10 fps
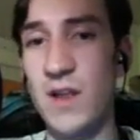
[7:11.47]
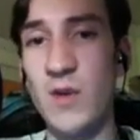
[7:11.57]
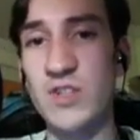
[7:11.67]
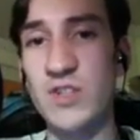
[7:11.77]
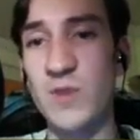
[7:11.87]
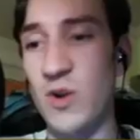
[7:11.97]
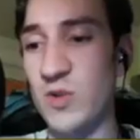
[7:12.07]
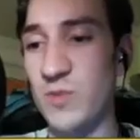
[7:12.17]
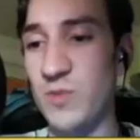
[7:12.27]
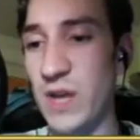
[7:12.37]
What's your
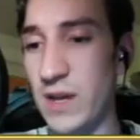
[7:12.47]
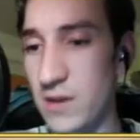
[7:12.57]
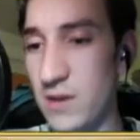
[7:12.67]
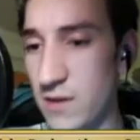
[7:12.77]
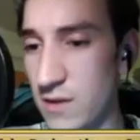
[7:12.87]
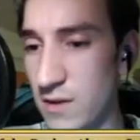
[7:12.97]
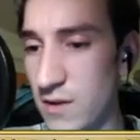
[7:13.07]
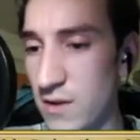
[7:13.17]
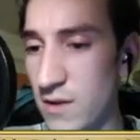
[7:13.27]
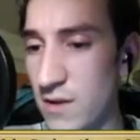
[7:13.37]
Miracles plan?
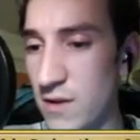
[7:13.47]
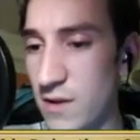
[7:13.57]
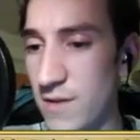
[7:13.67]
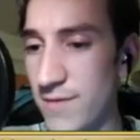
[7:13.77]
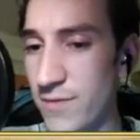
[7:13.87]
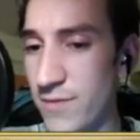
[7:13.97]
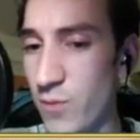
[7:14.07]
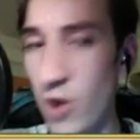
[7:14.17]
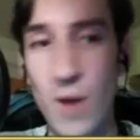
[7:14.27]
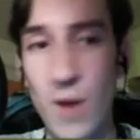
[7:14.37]

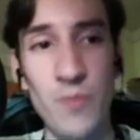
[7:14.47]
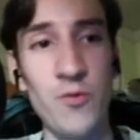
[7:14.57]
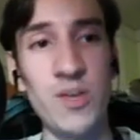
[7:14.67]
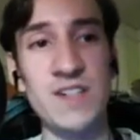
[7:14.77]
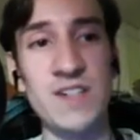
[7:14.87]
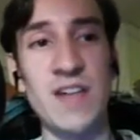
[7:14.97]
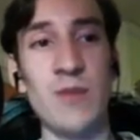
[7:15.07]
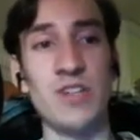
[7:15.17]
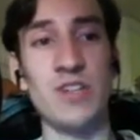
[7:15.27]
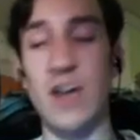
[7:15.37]
Burn them out before they
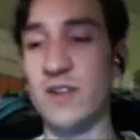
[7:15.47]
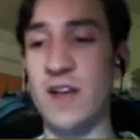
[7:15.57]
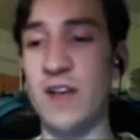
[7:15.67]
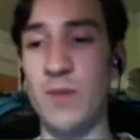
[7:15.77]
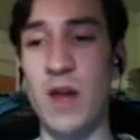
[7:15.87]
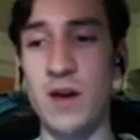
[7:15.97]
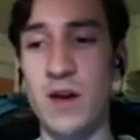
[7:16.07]
establish countertop lock?